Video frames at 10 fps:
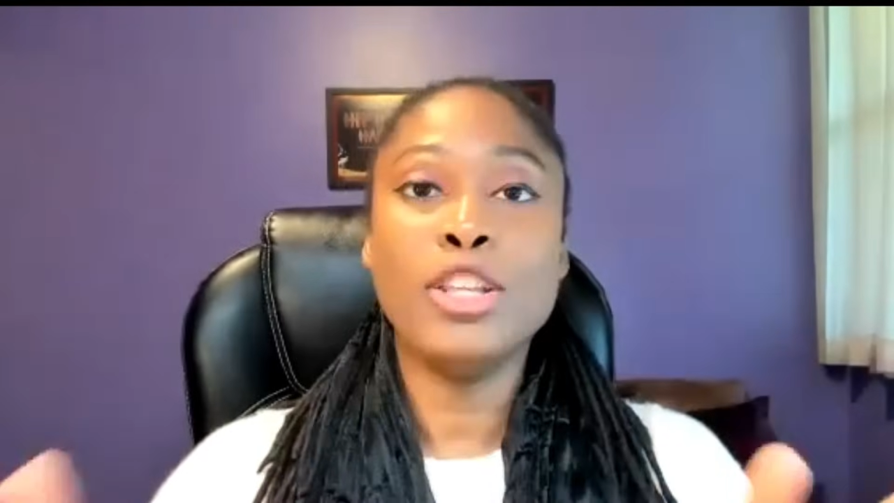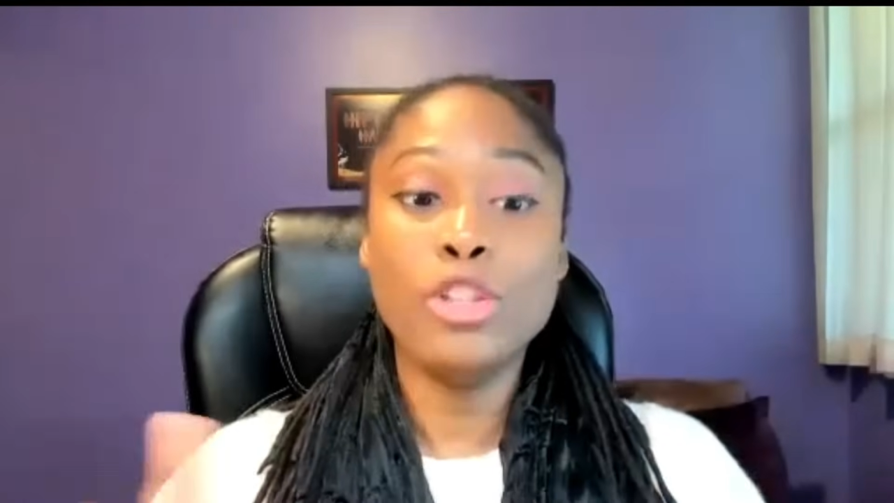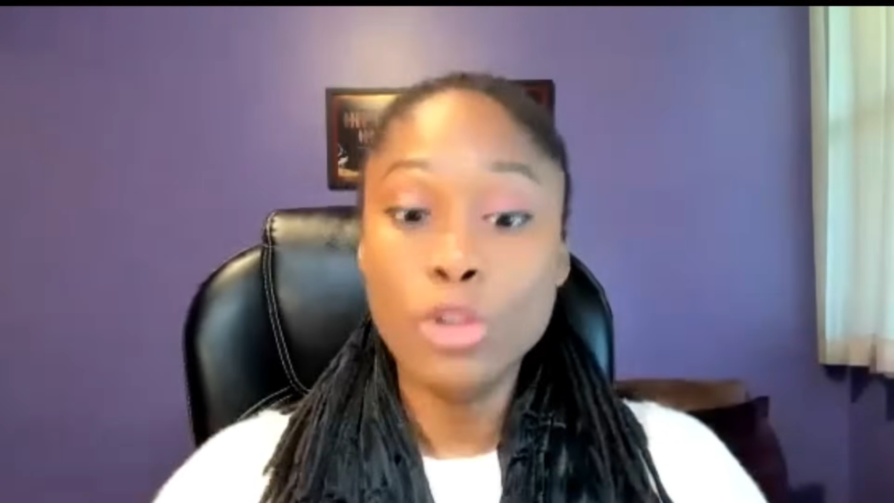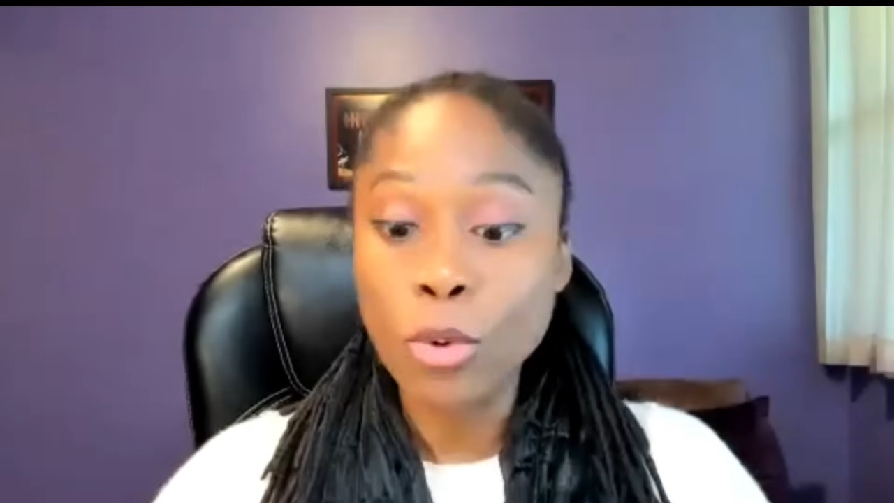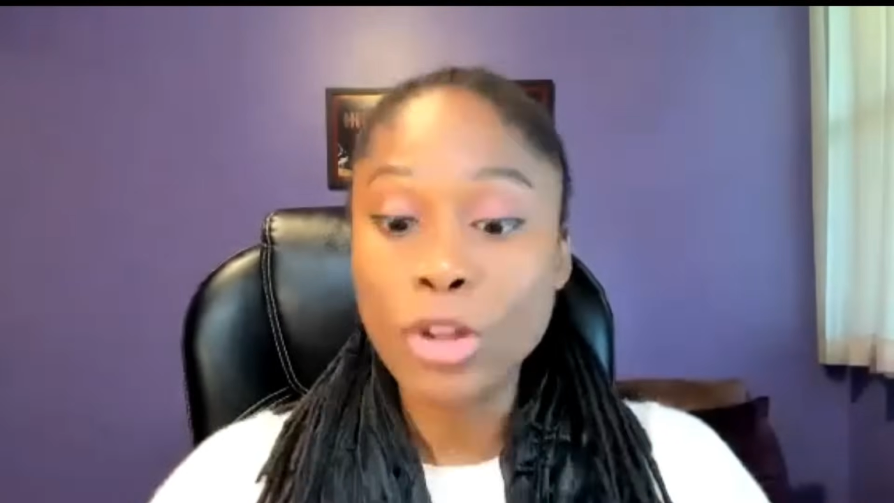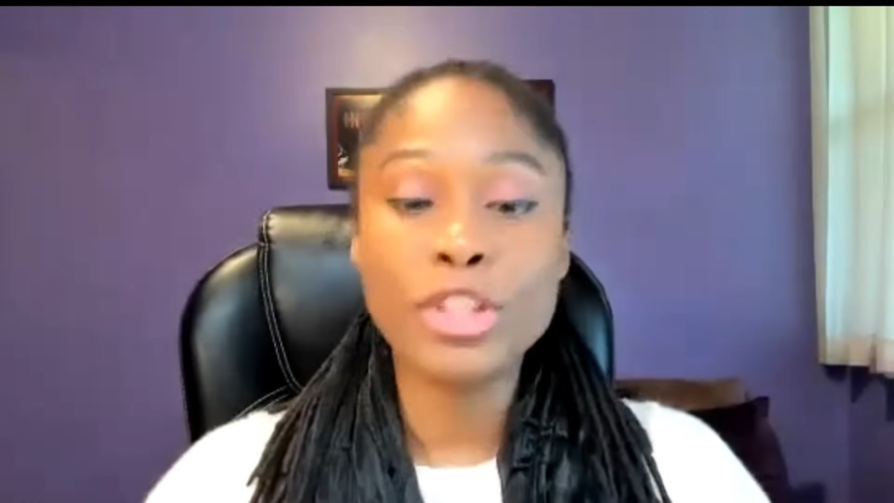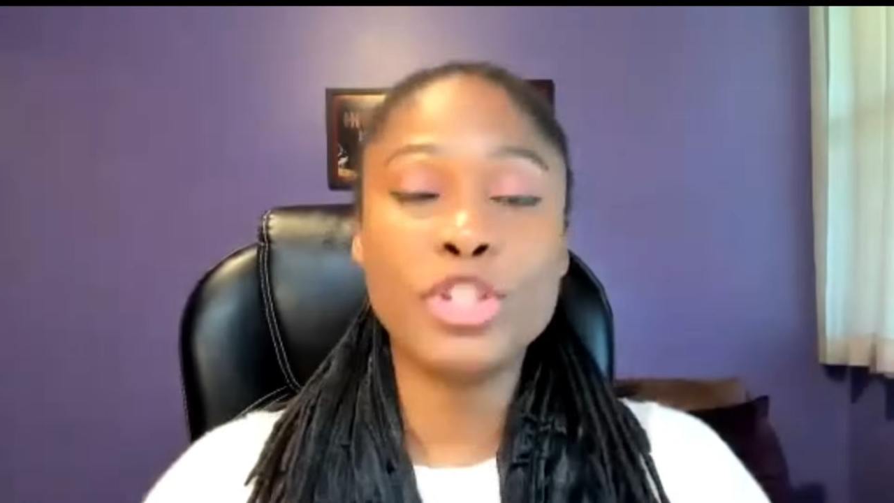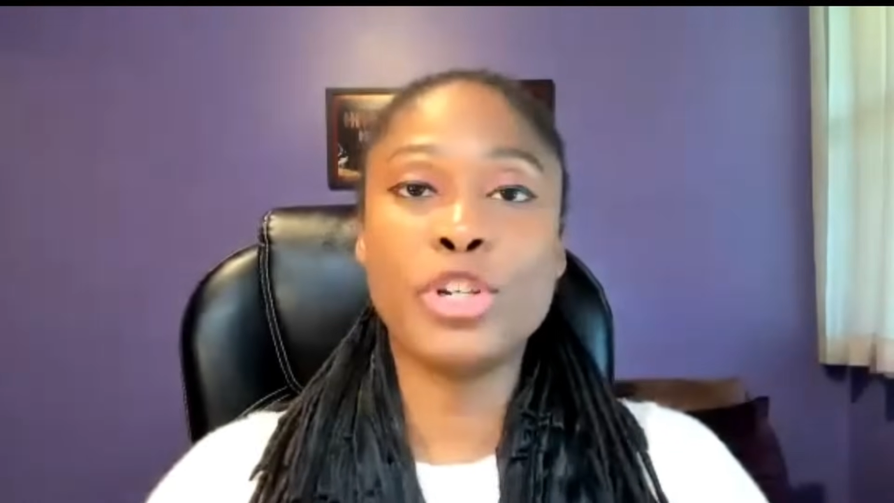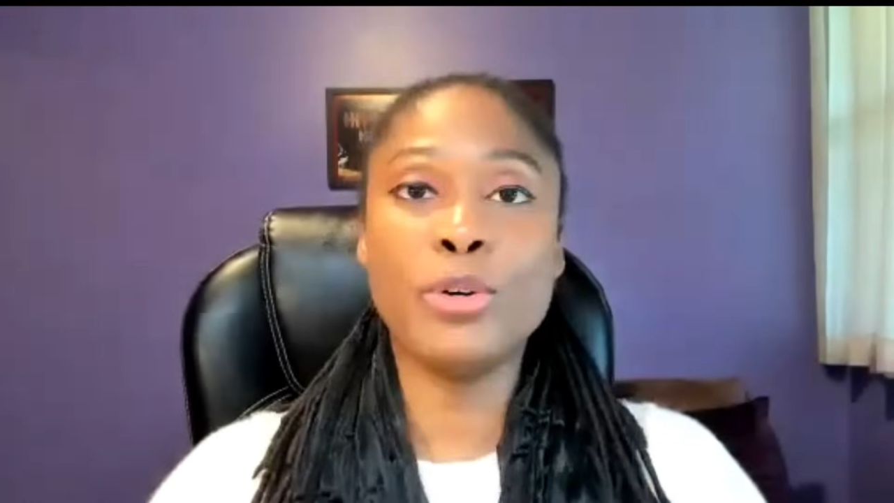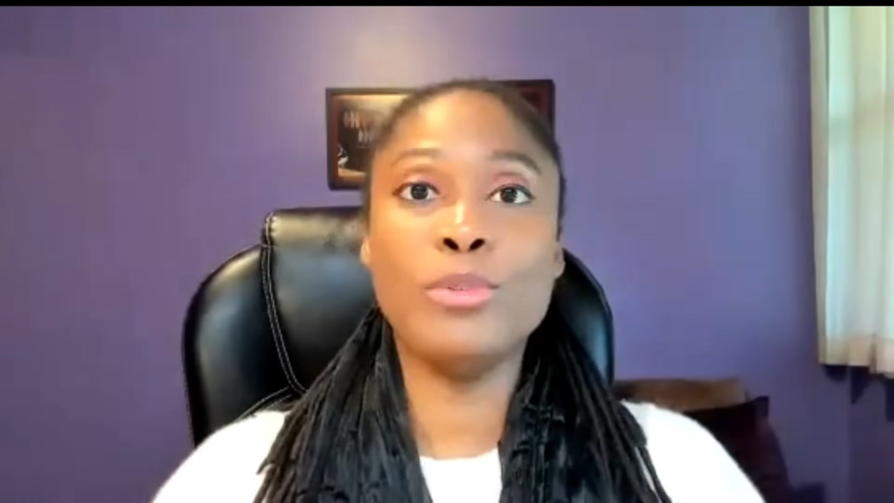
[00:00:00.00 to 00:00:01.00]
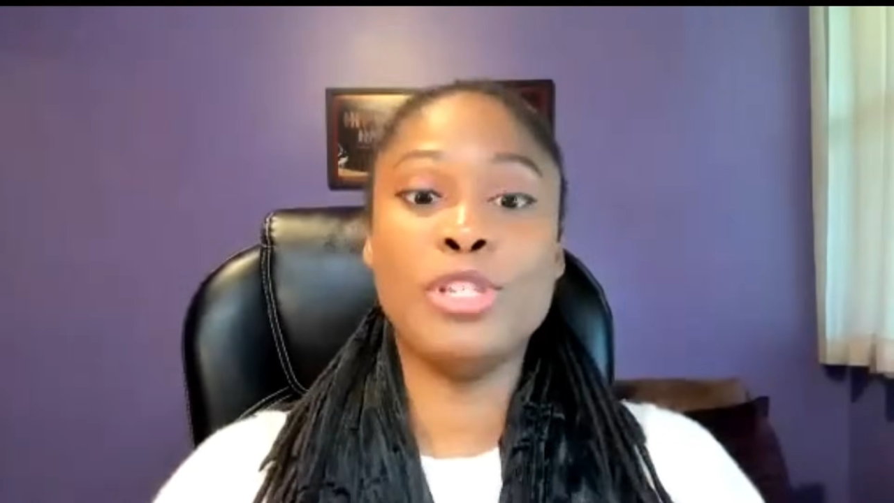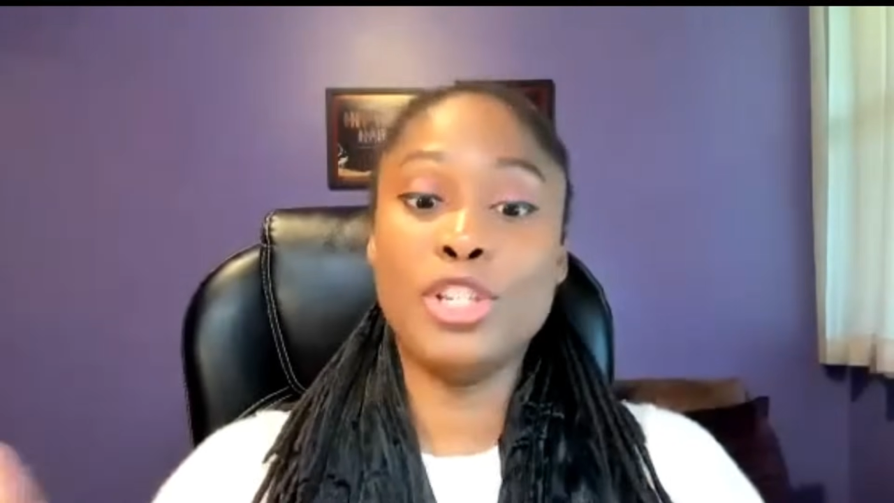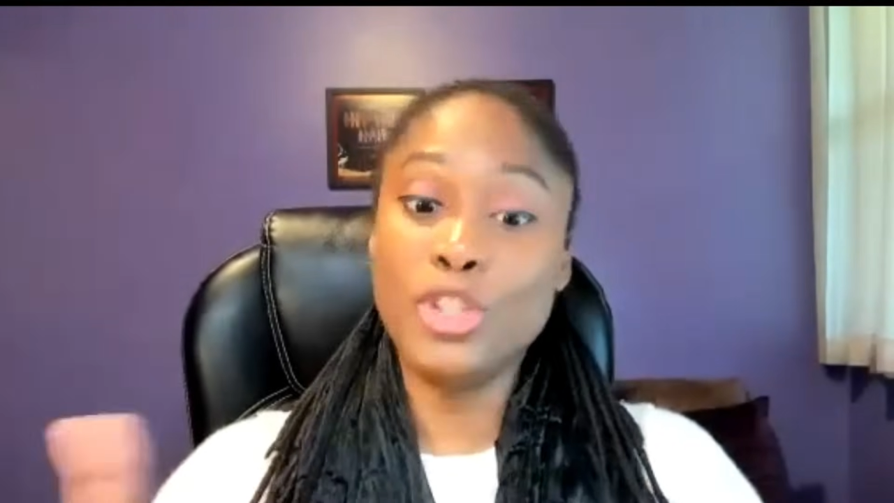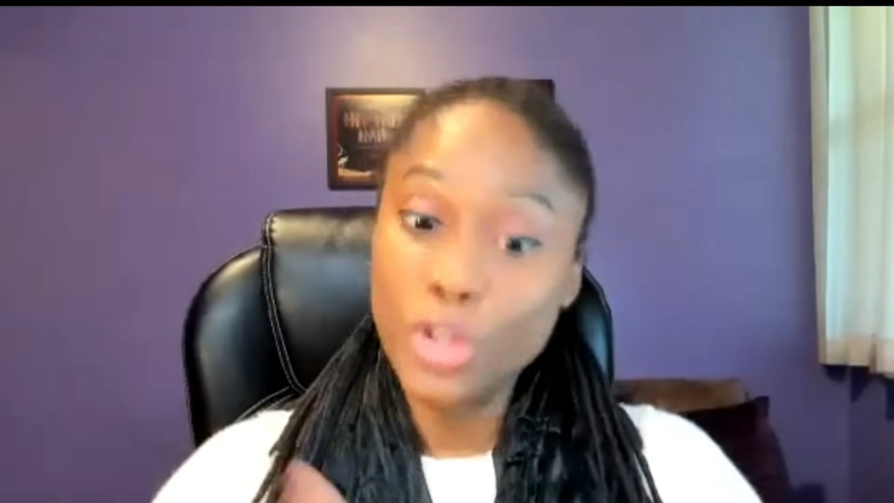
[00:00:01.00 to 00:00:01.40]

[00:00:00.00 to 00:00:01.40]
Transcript: You are the chosen.